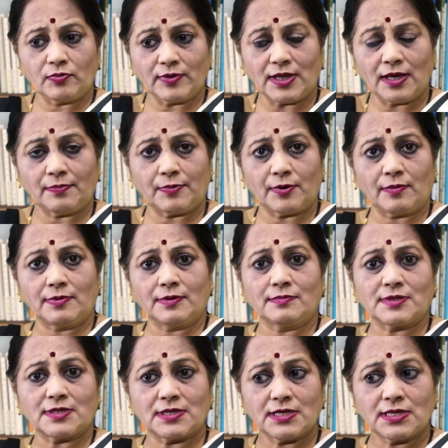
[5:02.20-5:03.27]
with their
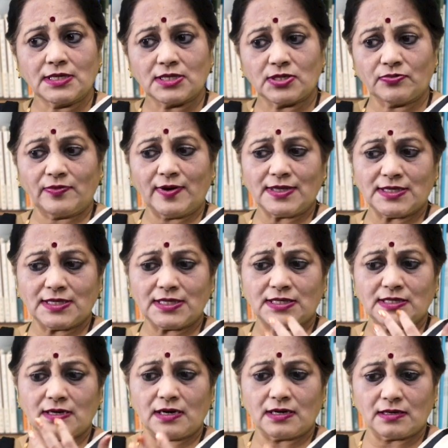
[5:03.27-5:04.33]
problems. So once they
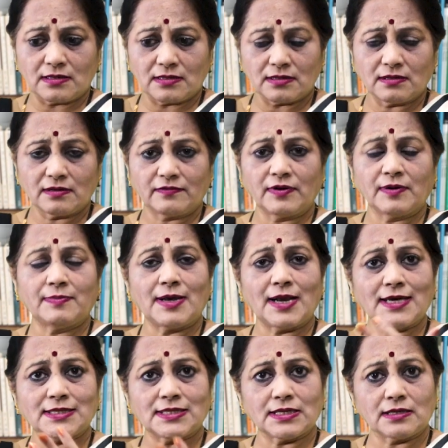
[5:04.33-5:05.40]
start
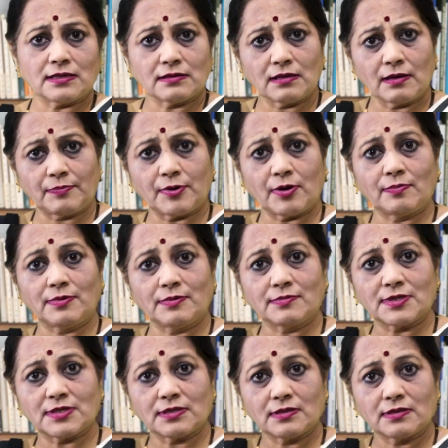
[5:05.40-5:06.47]
verbalizing their
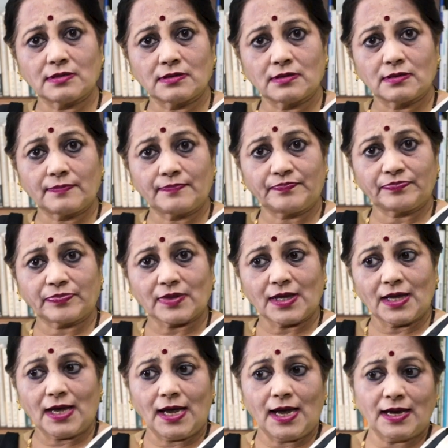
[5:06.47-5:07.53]
problems,
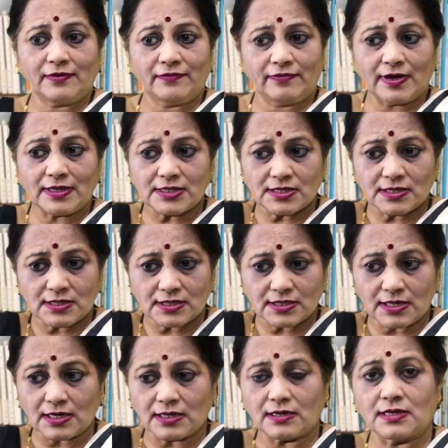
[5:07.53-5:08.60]
And once they
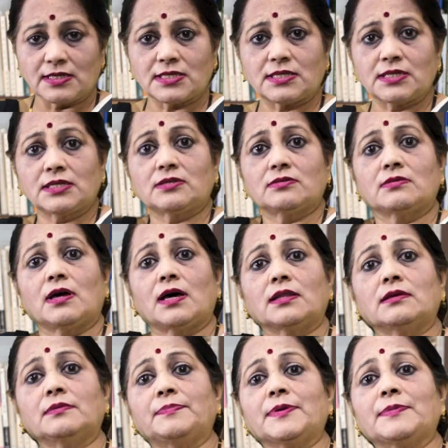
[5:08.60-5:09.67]
start listening to the
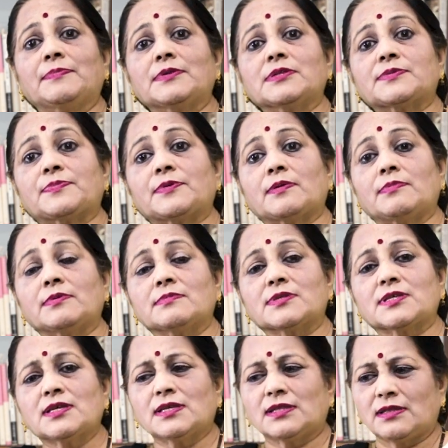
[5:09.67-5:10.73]
other people's
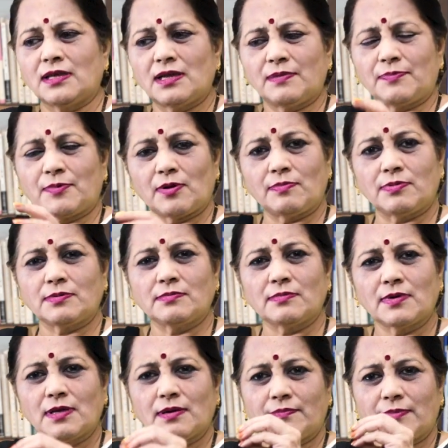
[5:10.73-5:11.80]
problems, their
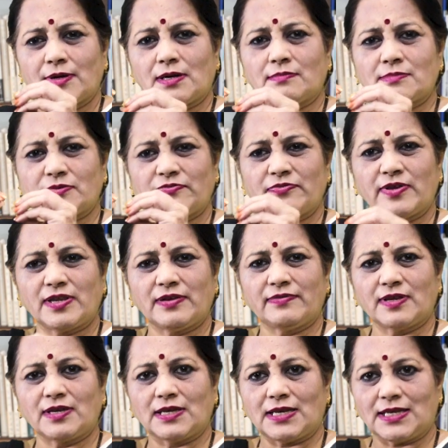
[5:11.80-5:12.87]
problem becomes very,
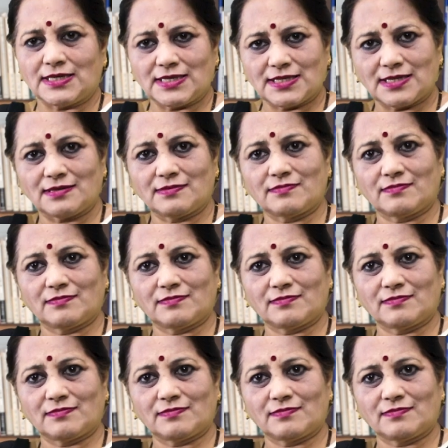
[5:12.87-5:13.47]
very less.